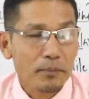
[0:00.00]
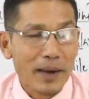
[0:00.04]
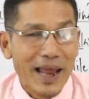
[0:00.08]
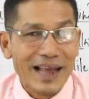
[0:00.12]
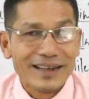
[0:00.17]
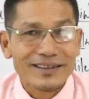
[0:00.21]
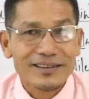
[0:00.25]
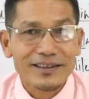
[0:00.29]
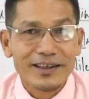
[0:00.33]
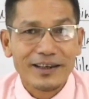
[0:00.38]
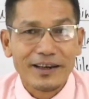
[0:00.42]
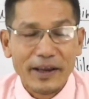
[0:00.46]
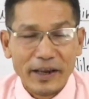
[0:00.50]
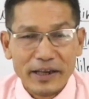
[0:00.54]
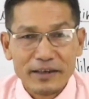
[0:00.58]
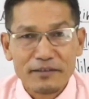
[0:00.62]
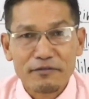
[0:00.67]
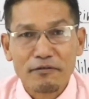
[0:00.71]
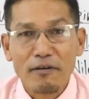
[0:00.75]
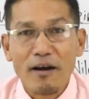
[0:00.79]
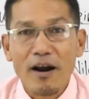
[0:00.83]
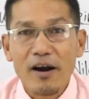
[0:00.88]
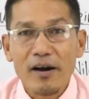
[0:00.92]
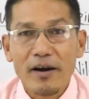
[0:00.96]
plastic
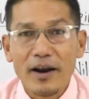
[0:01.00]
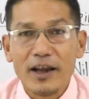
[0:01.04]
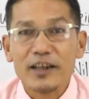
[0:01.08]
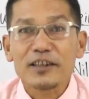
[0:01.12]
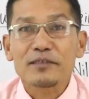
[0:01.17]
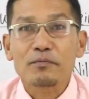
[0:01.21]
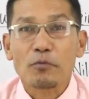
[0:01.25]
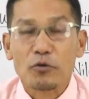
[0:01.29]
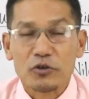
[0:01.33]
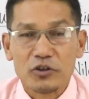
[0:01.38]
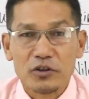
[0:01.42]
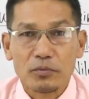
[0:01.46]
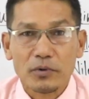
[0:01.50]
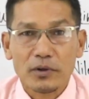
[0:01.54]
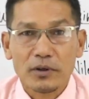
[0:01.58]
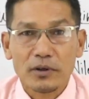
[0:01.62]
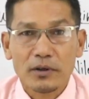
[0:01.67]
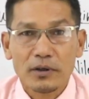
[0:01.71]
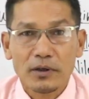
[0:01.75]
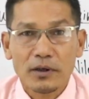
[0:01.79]
as far as possible.